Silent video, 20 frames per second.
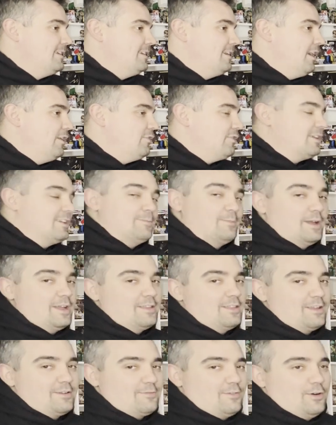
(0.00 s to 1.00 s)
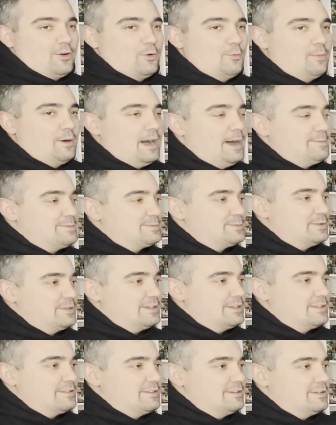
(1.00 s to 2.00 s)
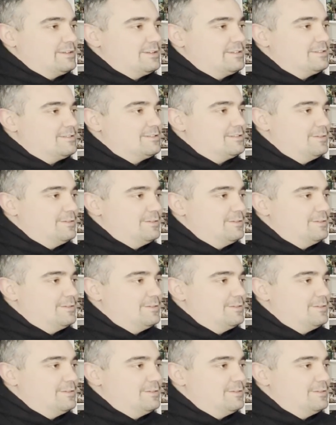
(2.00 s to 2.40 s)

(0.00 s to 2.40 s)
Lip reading: I'll look at my like funkopops, but like the